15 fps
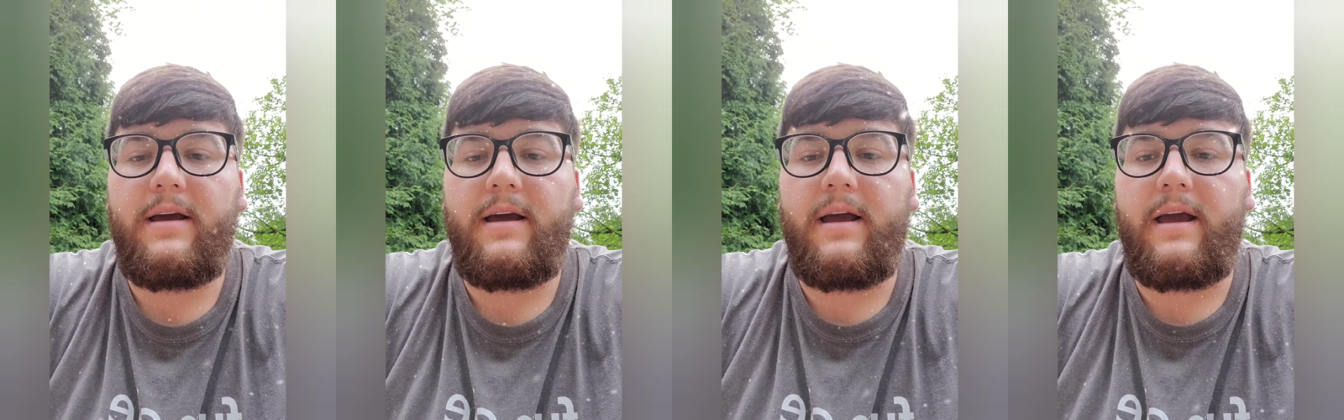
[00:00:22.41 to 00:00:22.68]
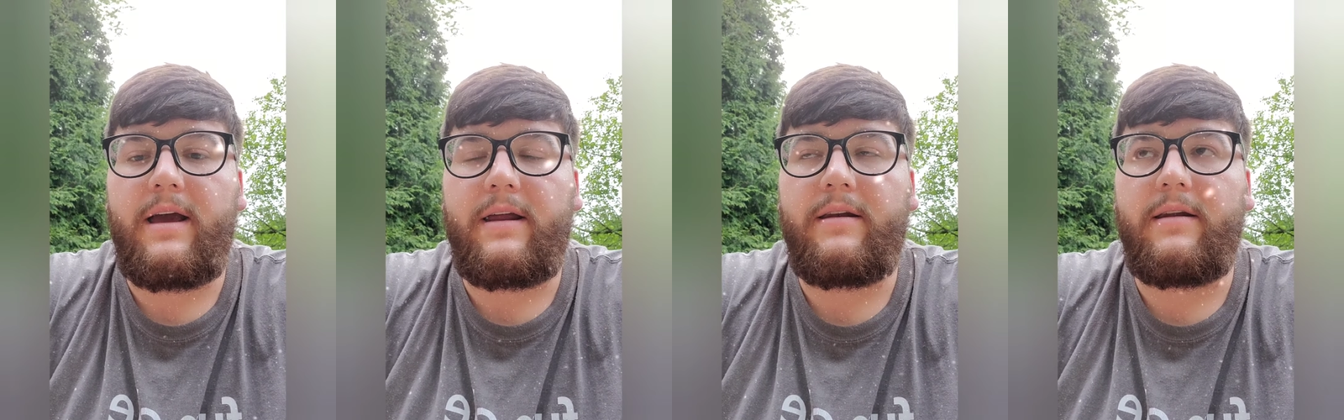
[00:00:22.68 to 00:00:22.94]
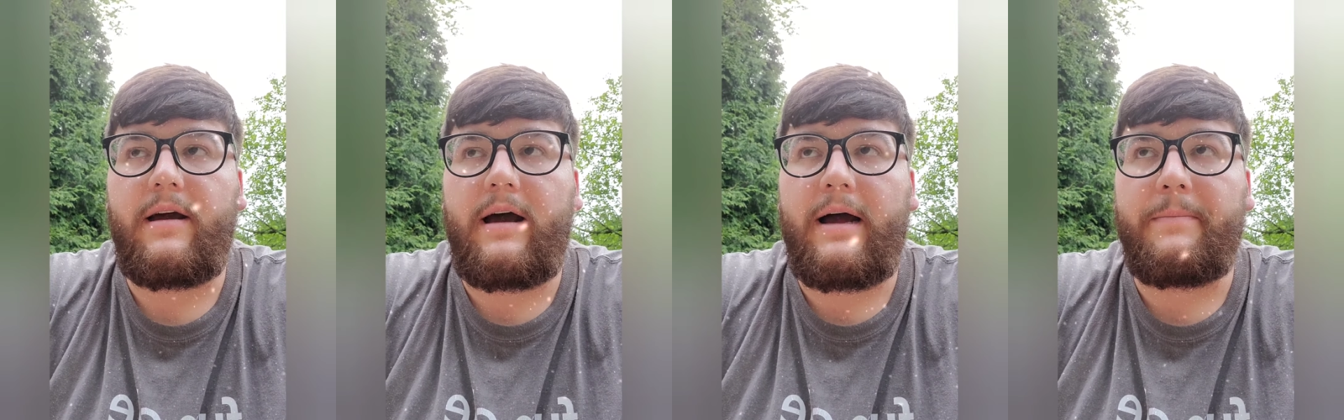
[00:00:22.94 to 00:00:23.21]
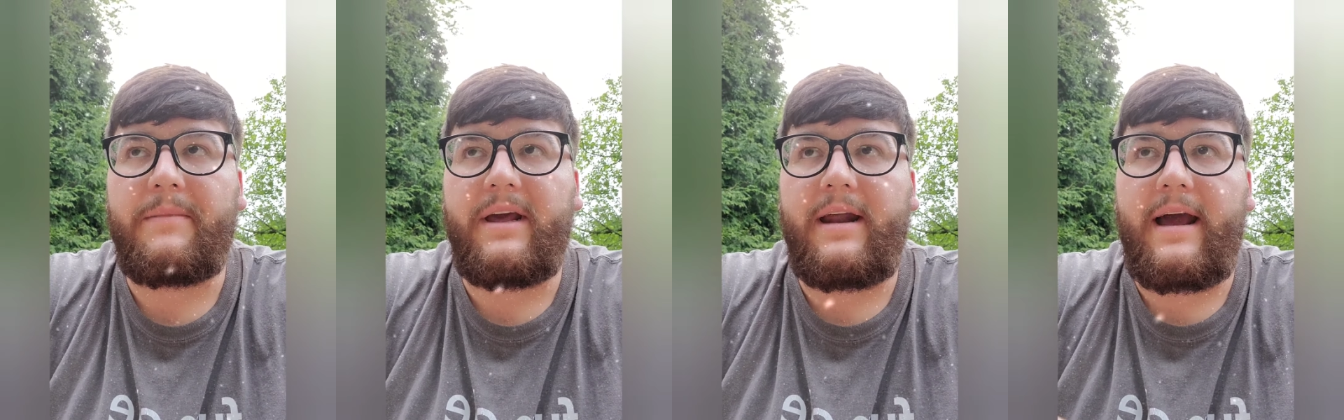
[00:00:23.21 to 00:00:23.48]
and
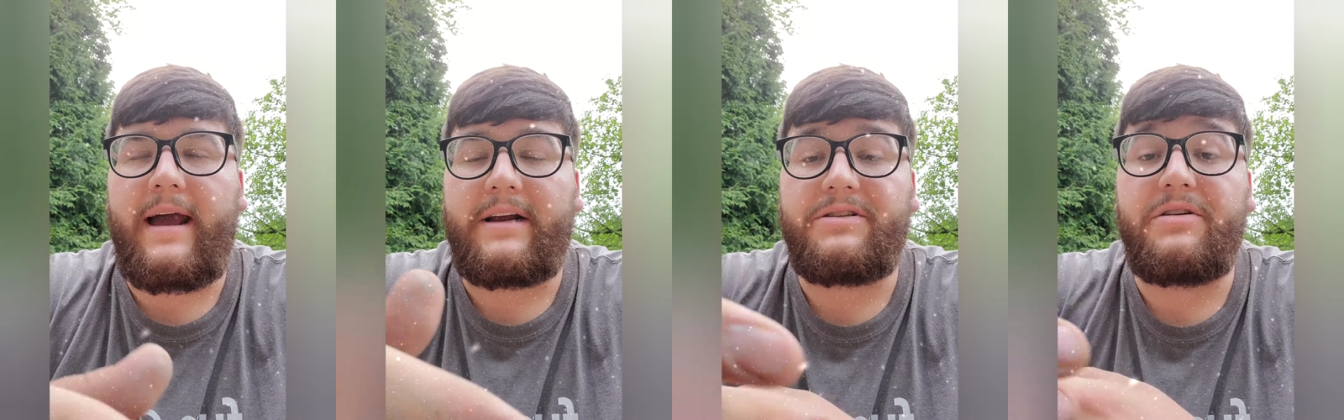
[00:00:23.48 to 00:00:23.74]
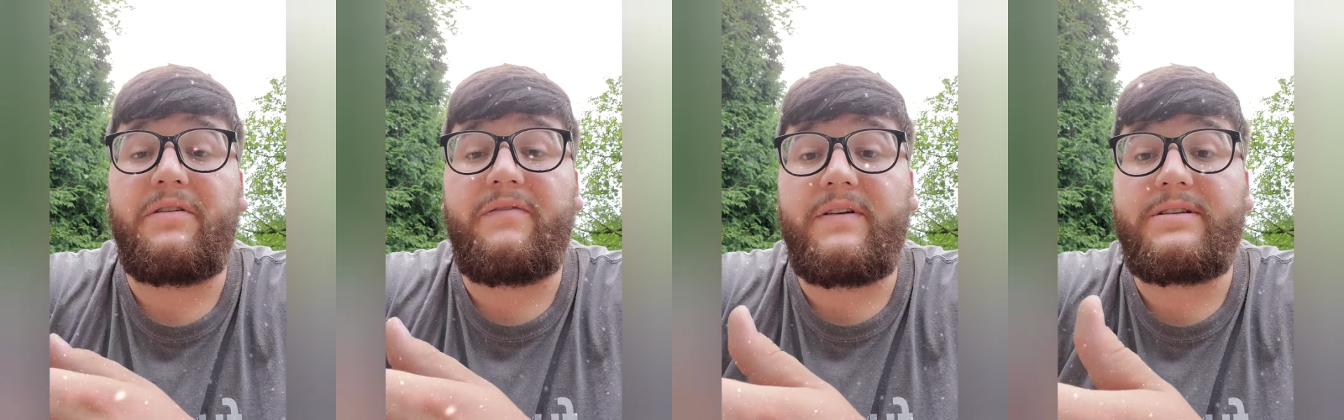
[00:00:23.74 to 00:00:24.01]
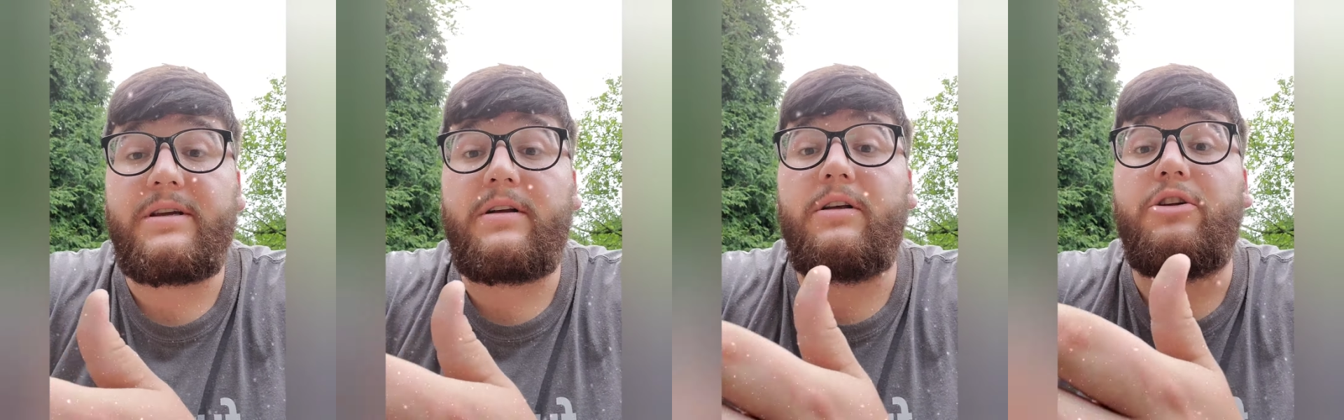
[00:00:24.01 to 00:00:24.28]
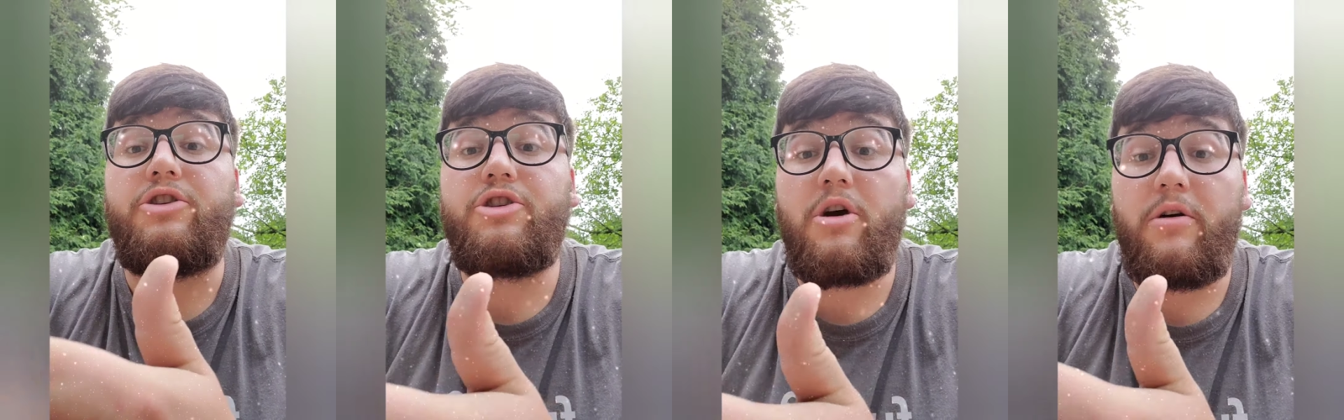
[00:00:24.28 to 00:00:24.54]
I'm going to actually
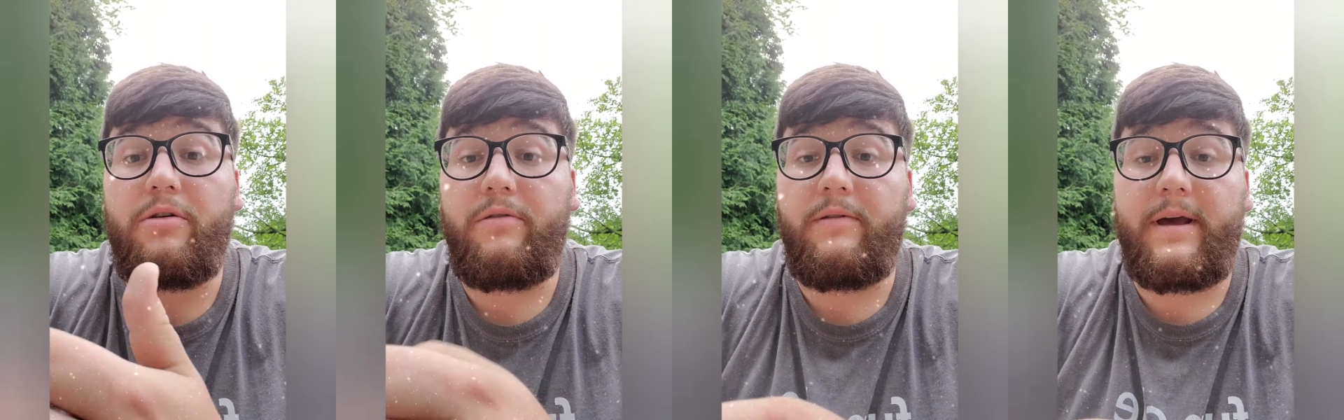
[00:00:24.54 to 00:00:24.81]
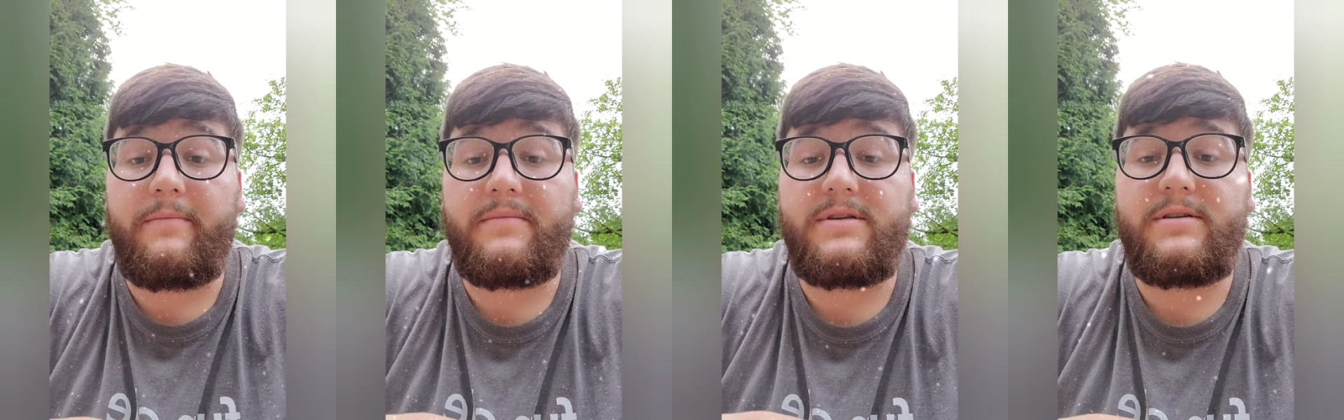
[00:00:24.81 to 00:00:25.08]
physically show you them.